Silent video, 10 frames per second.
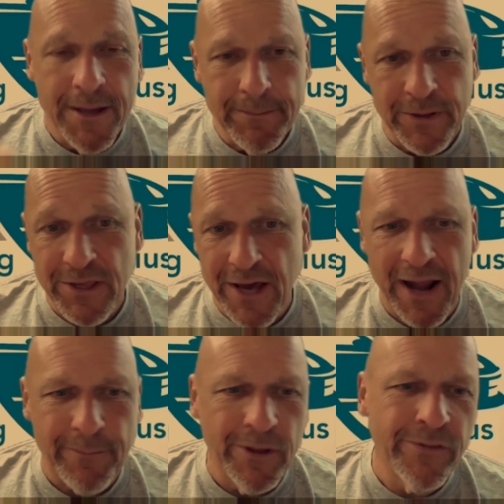But you got
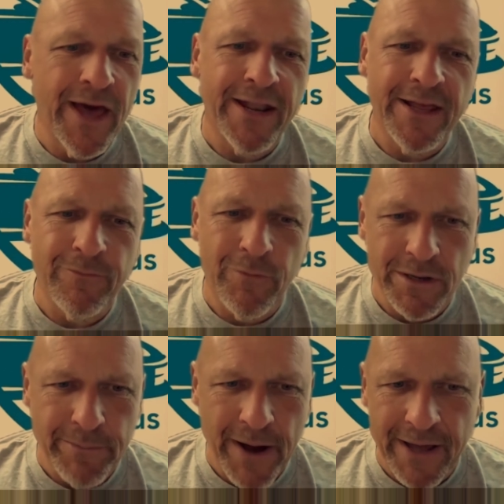to build that in when you're
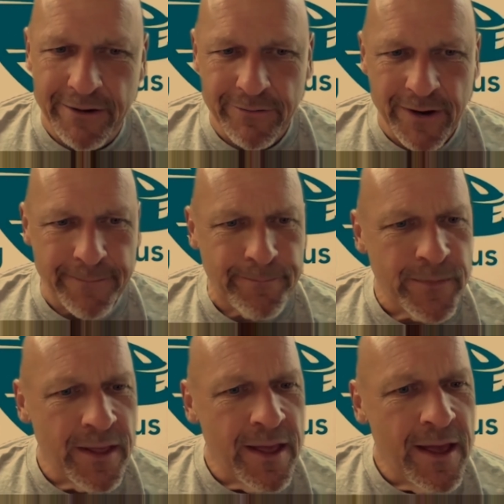buying it, right?
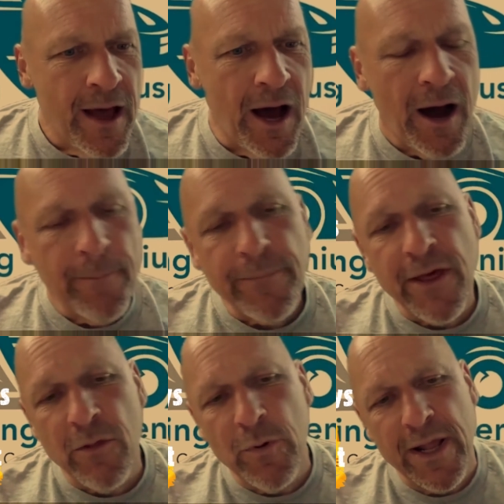The
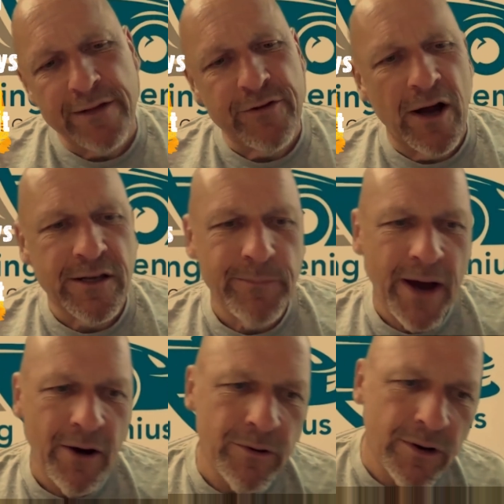other one I talked about